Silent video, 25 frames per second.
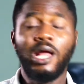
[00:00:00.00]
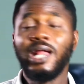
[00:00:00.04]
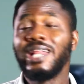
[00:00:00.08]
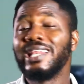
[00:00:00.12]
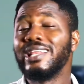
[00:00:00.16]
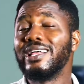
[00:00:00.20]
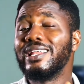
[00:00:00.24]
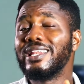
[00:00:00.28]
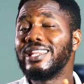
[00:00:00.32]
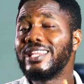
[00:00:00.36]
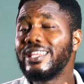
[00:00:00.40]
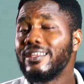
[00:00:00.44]

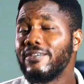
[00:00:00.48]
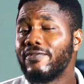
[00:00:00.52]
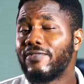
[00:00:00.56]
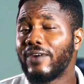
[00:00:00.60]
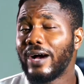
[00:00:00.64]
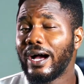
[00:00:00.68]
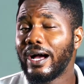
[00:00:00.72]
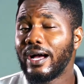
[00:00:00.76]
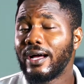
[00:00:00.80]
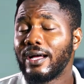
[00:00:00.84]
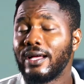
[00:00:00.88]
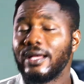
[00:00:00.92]
The
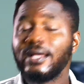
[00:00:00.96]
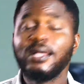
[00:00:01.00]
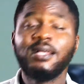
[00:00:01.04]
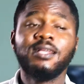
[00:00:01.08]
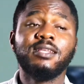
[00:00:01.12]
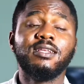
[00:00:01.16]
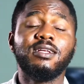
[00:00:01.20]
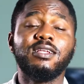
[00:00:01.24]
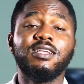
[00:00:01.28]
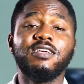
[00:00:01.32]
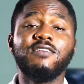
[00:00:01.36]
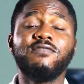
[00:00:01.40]
liver
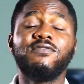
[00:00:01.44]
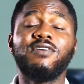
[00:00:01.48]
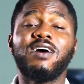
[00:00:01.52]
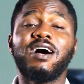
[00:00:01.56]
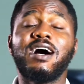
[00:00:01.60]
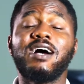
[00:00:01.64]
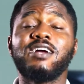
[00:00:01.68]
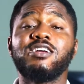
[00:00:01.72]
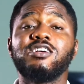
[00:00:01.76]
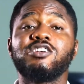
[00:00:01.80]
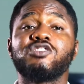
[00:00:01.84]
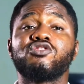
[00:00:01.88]

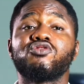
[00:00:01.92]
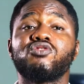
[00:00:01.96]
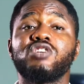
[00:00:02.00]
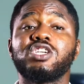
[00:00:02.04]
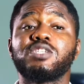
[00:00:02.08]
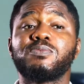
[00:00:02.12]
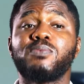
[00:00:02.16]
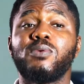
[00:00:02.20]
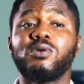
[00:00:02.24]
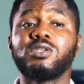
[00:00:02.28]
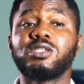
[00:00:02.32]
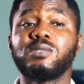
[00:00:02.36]
is
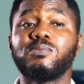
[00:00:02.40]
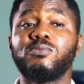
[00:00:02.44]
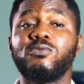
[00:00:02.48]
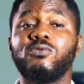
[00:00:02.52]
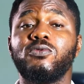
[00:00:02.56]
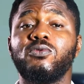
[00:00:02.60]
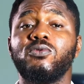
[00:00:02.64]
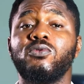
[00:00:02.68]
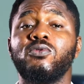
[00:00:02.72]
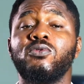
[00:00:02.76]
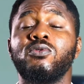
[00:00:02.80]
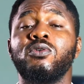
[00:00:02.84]

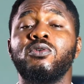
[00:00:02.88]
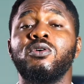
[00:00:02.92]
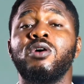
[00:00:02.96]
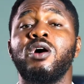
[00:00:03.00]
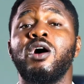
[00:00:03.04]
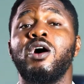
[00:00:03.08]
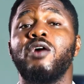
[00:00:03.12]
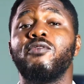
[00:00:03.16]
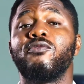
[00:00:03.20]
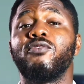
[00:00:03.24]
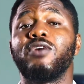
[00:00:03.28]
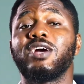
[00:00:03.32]
responsible
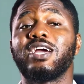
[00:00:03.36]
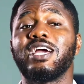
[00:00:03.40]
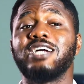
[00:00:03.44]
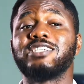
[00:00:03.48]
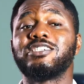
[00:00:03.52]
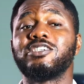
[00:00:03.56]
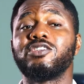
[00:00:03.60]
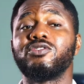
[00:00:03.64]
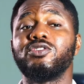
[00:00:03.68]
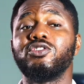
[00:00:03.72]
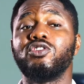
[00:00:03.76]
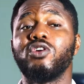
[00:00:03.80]
for
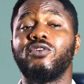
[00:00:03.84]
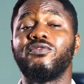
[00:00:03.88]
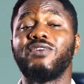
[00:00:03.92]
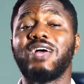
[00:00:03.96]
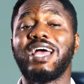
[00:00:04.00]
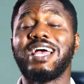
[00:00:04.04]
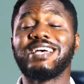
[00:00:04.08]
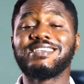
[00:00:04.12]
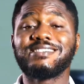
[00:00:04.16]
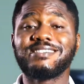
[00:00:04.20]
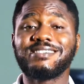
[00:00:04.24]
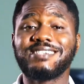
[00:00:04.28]
getting rid of
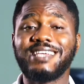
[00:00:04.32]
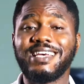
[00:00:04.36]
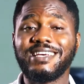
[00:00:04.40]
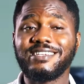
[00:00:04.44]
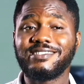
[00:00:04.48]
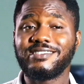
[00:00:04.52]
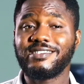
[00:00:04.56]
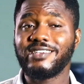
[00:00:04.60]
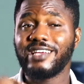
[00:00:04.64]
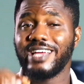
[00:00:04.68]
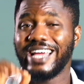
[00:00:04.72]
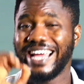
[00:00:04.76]

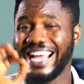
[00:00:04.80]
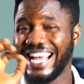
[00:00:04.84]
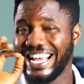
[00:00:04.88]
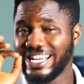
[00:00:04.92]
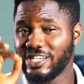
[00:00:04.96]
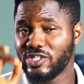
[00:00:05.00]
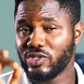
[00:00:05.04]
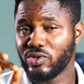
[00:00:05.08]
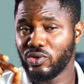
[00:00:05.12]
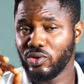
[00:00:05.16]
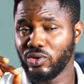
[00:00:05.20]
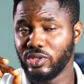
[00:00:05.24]
excess
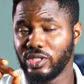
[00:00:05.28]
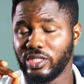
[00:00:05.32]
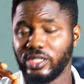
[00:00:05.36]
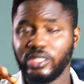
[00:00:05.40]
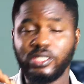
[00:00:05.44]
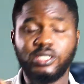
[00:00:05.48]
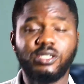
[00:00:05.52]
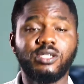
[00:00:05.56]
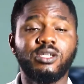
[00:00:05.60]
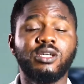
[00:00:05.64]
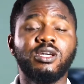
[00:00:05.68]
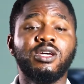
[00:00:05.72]

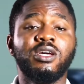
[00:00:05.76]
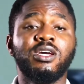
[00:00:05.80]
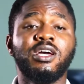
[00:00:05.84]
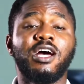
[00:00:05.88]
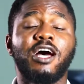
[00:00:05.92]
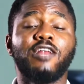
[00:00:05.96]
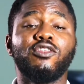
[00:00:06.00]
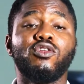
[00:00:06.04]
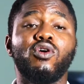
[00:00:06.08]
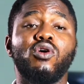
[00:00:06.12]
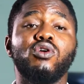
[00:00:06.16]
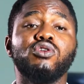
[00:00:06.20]
estrogen
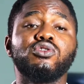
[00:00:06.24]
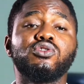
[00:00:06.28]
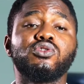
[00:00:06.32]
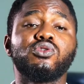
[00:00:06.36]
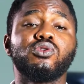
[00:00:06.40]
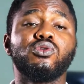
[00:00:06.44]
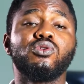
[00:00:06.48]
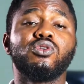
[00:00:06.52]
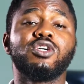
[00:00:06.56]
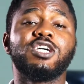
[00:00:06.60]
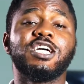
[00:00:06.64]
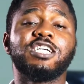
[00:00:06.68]
and
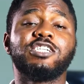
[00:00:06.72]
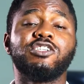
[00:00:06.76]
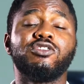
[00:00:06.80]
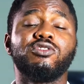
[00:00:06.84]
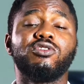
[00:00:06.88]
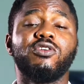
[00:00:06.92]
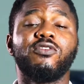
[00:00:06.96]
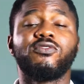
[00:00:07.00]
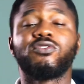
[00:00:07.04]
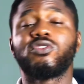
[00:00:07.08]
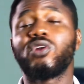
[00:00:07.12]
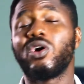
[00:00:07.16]
also getting rid
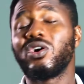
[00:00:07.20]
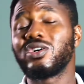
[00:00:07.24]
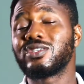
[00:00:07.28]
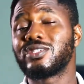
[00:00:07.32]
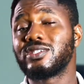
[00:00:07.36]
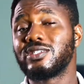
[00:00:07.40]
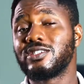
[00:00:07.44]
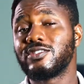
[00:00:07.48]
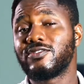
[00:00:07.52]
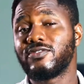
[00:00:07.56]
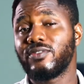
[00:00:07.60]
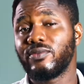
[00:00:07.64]
of
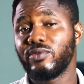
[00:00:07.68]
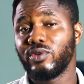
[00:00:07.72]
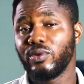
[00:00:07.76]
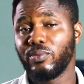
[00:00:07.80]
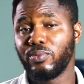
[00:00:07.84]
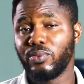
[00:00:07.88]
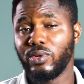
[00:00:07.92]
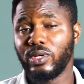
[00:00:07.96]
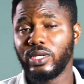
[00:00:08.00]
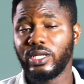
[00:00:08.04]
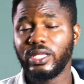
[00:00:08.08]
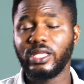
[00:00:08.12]
toxins from your
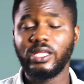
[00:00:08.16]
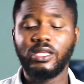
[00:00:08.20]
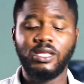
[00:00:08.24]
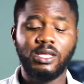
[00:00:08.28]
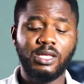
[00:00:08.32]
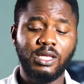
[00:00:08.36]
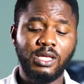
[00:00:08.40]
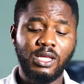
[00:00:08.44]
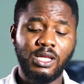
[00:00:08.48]
body.